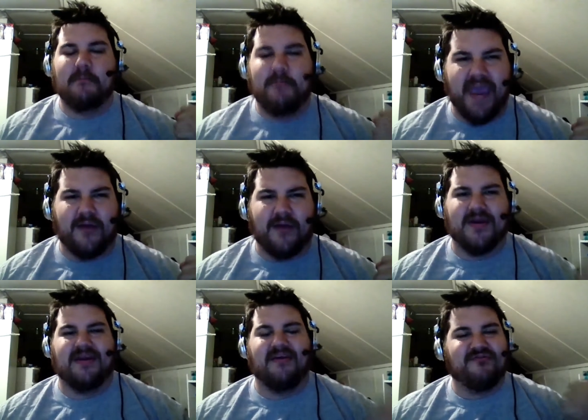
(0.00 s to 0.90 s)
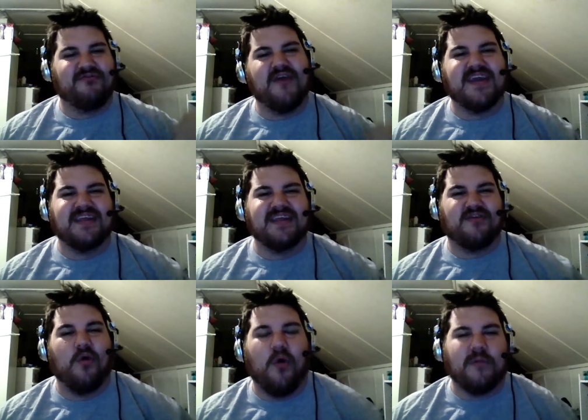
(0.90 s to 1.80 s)
Baron freaking
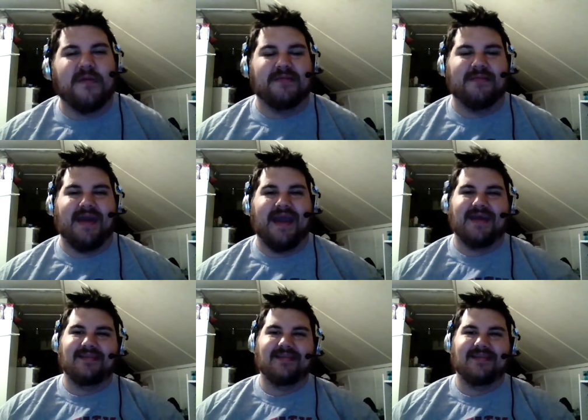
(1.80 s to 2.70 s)
Corbin, man.